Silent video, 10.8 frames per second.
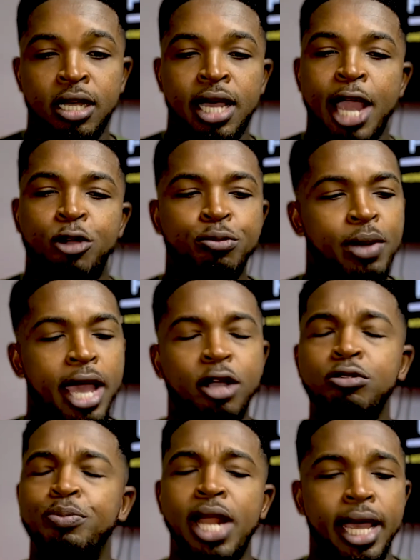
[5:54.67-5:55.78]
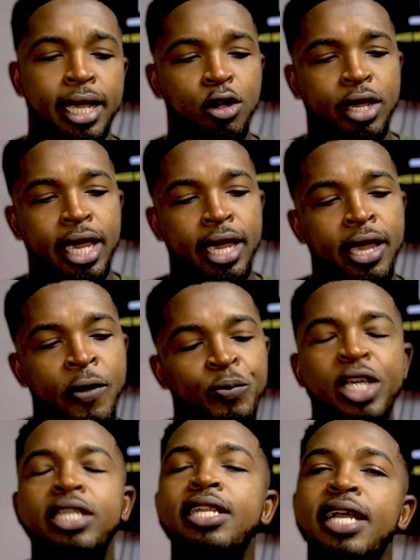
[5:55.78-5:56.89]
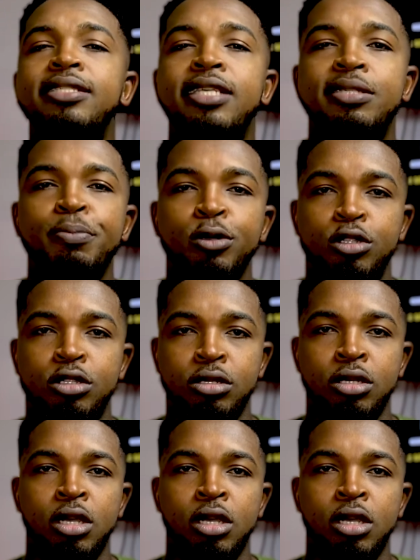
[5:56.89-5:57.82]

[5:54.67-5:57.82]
I could be like, okay, in the next 6 months,